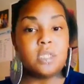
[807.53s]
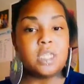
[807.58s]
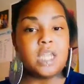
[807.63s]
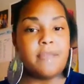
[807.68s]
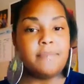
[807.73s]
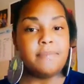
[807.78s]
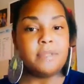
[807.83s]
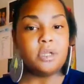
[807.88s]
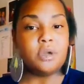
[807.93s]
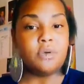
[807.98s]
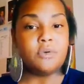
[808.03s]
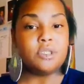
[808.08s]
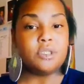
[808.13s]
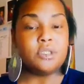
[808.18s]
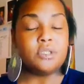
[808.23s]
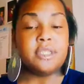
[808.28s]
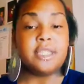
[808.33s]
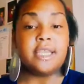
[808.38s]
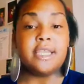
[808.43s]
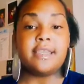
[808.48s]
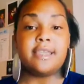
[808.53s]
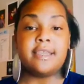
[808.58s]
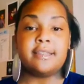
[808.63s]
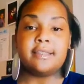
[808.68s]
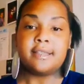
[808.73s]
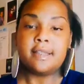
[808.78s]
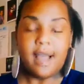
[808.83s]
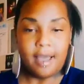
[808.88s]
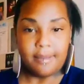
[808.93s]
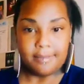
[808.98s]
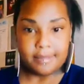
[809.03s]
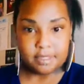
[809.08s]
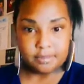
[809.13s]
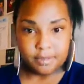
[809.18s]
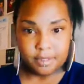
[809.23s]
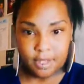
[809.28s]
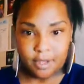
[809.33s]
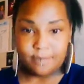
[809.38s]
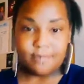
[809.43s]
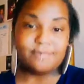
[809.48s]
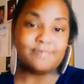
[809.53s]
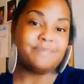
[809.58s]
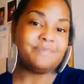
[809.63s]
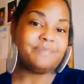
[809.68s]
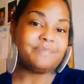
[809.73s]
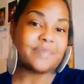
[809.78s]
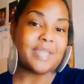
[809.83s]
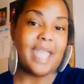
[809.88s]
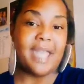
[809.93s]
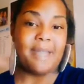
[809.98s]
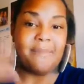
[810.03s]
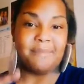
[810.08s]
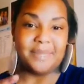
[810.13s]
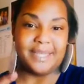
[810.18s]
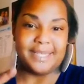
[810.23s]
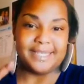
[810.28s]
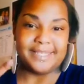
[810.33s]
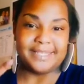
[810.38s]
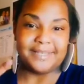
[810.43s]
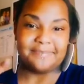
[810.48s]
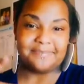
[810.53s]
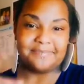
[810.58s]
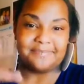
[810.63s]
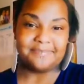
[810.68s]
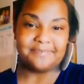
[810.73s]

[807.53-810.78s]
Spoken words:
Let me know what you think in the comments below, and peace.